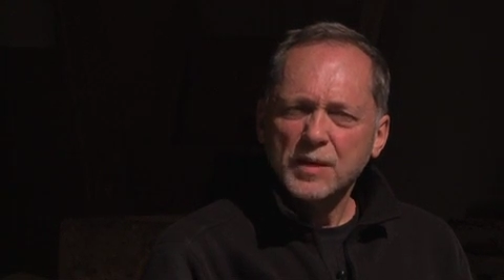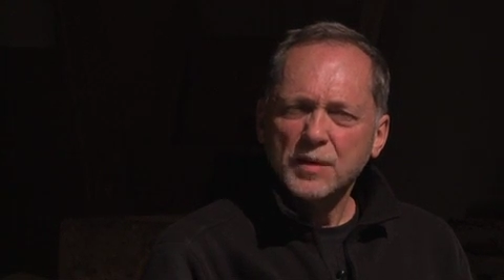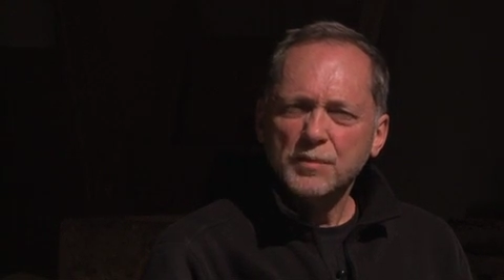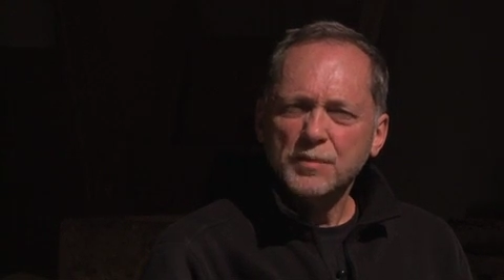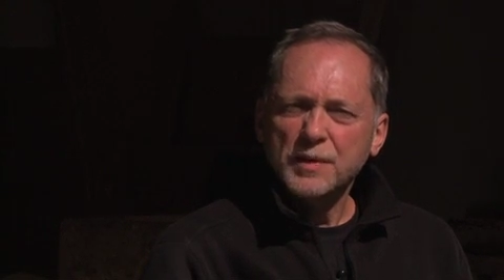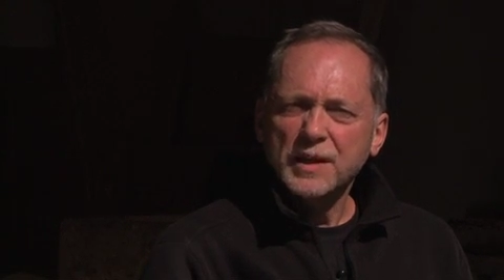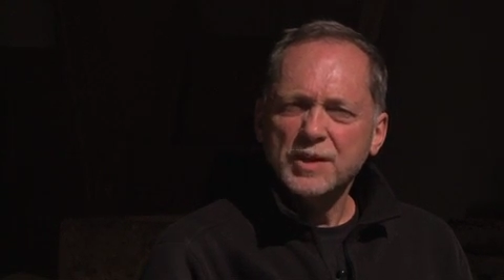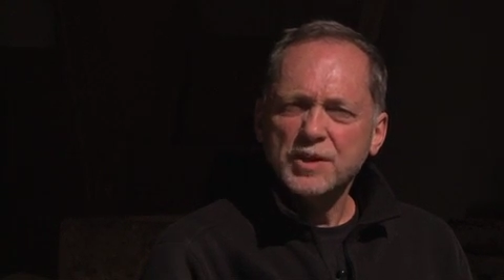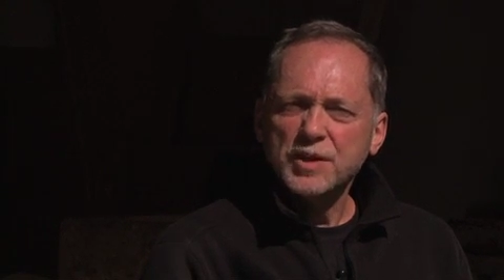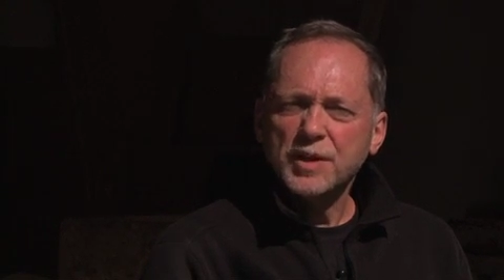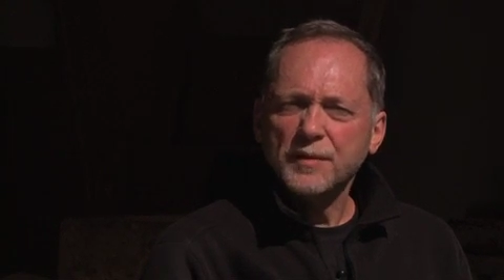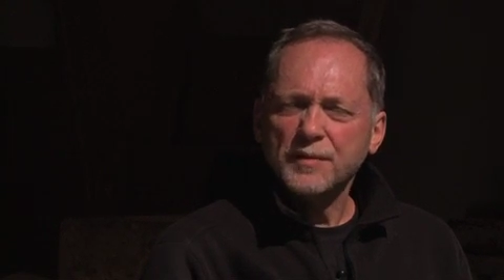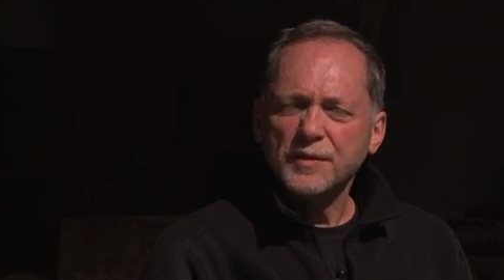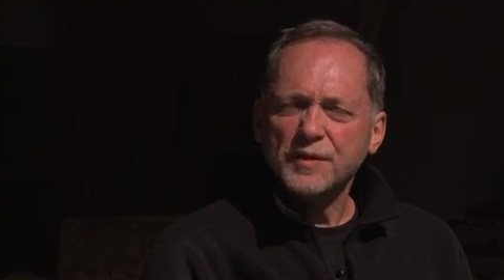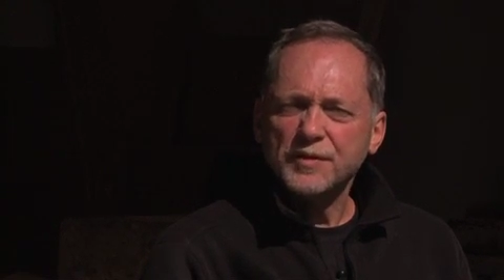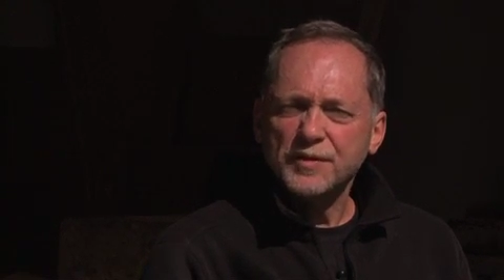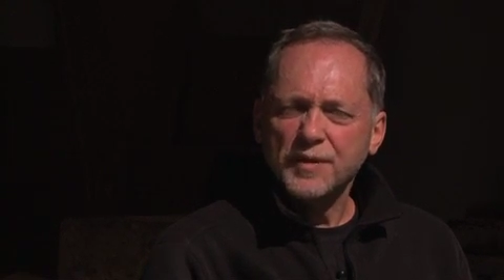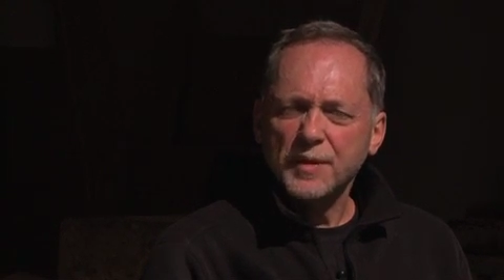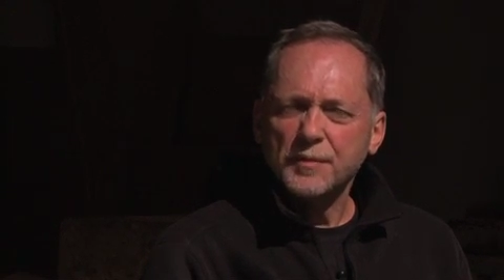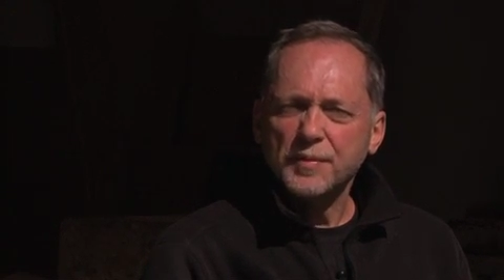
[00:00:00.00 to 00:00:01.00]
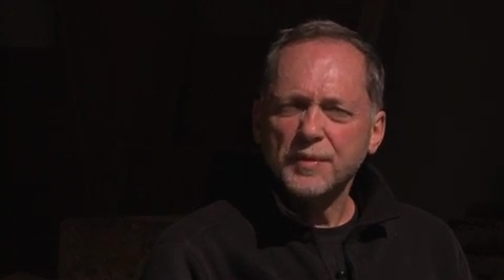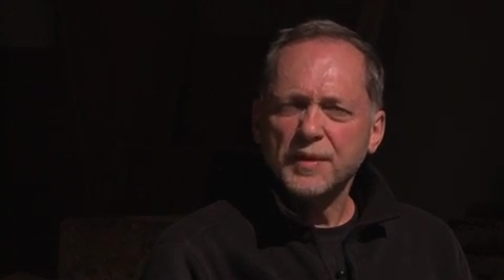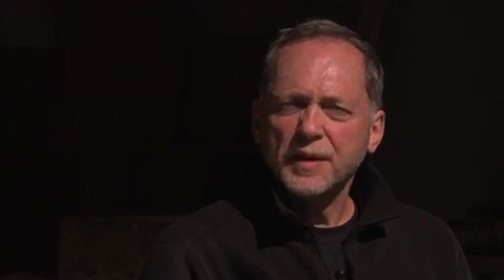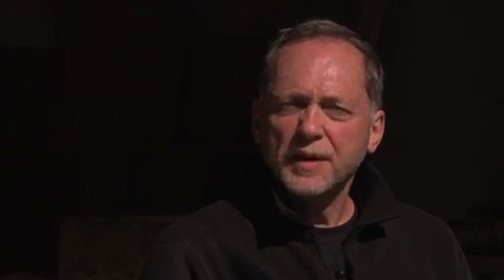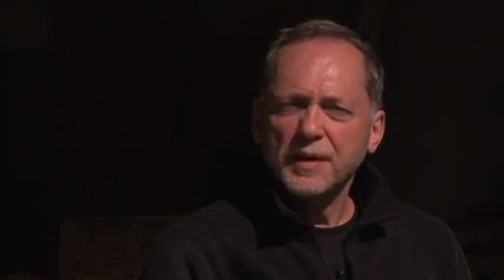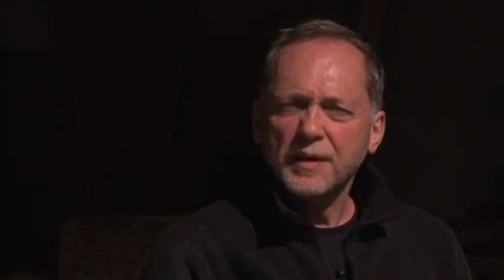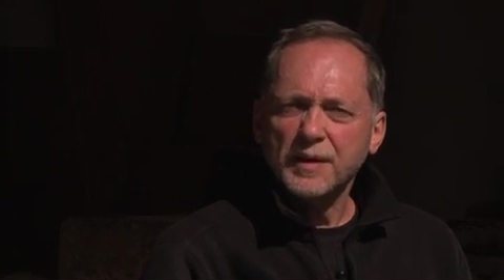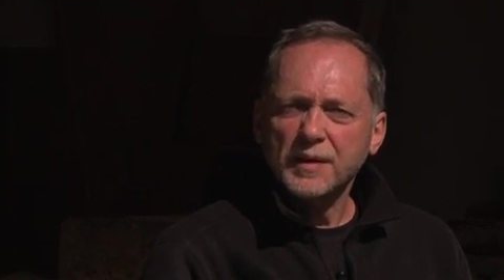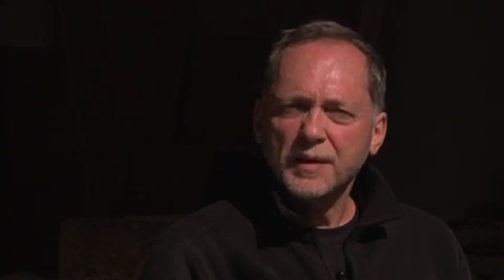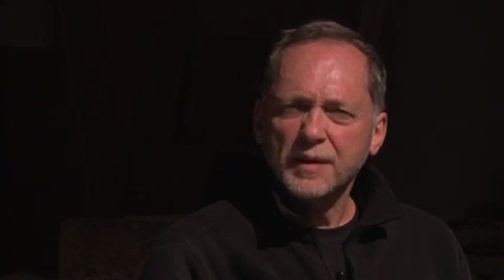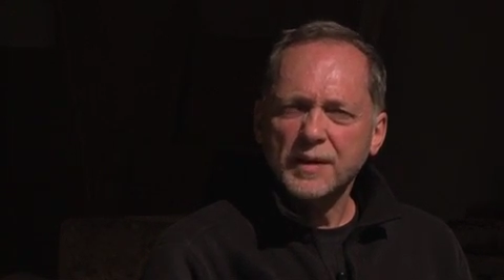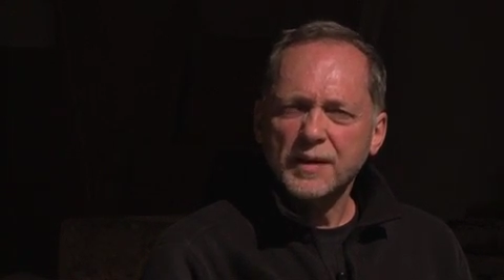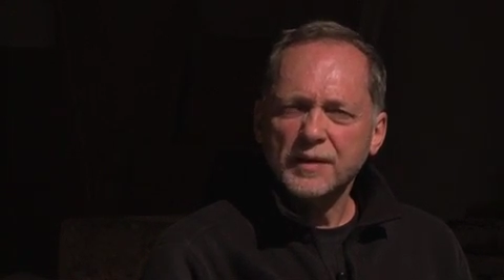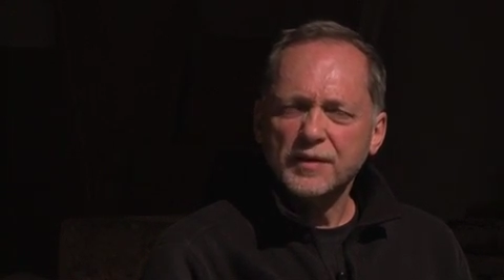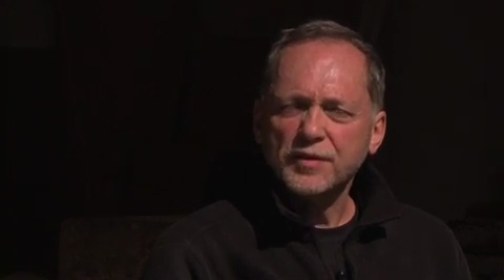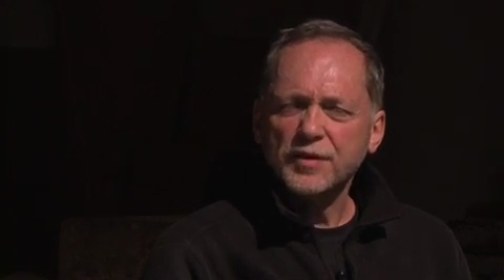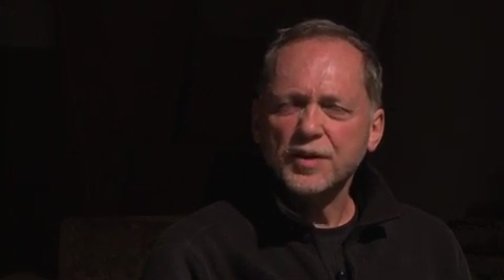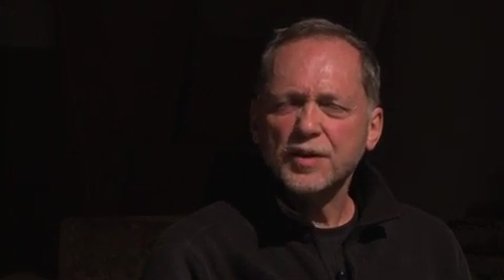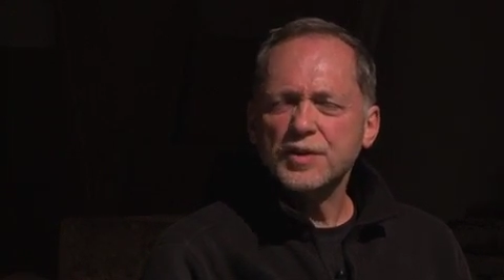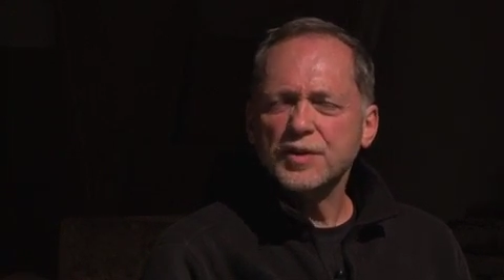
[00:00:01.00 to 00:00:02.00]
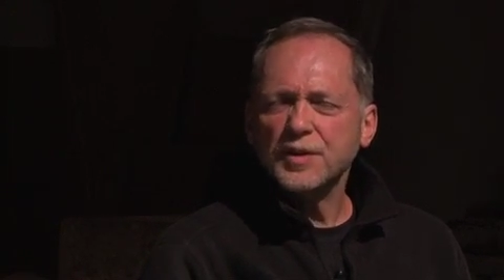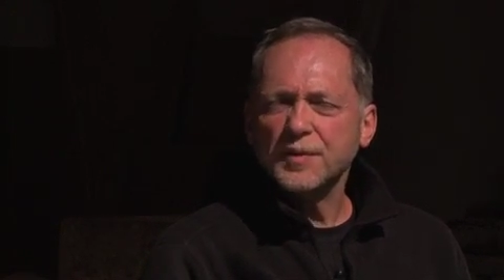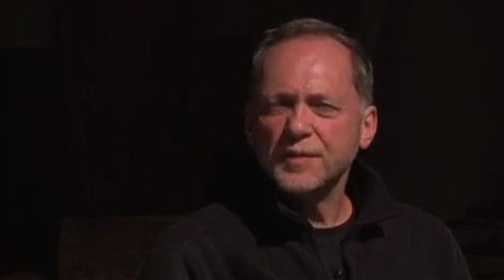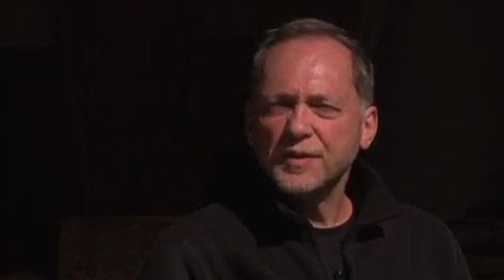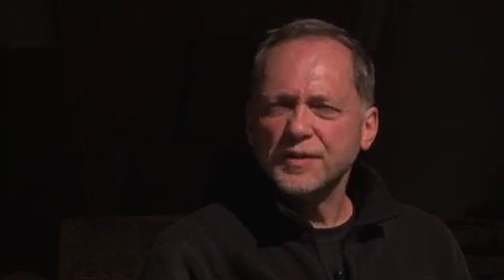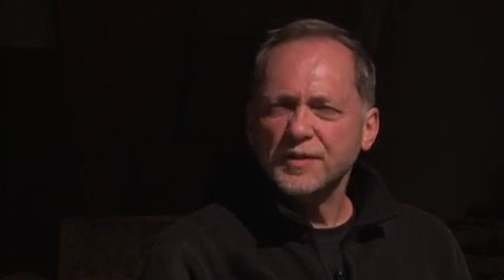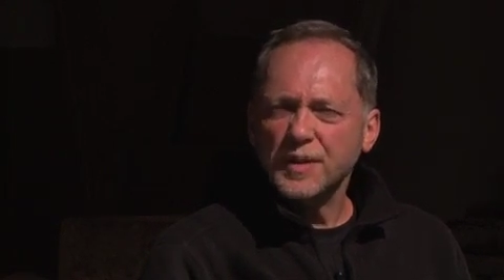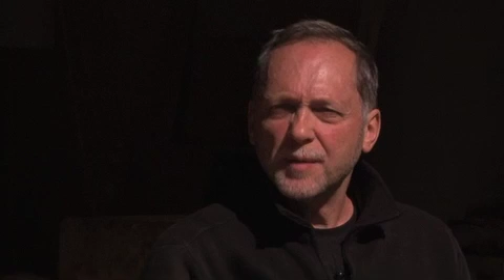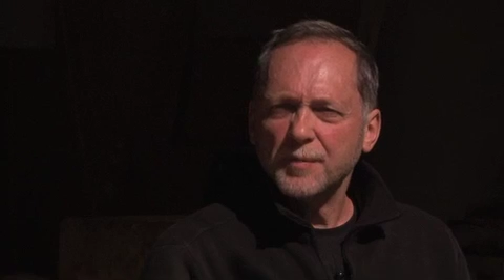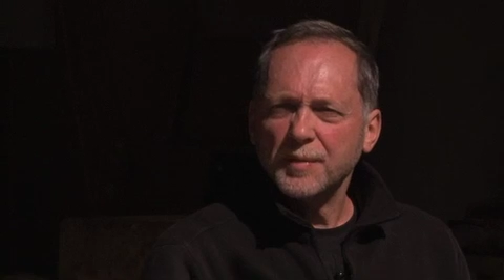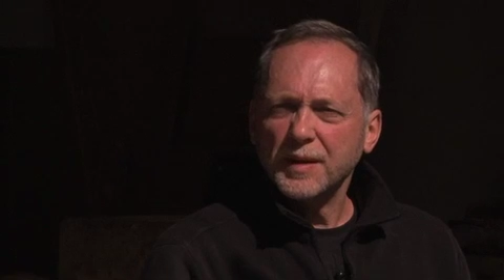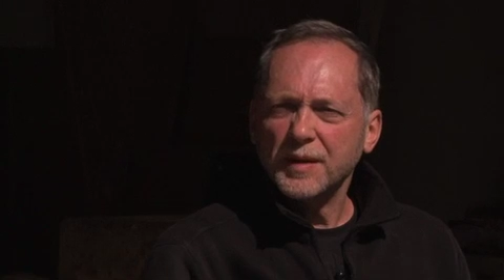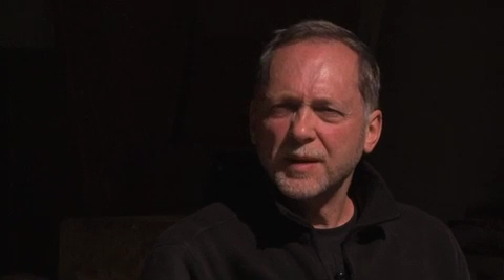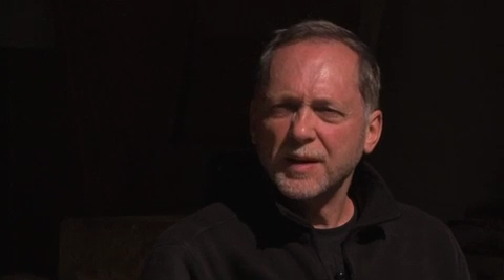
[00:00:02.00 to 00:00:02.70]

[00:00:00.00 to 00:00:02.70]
reaching for something and searching for something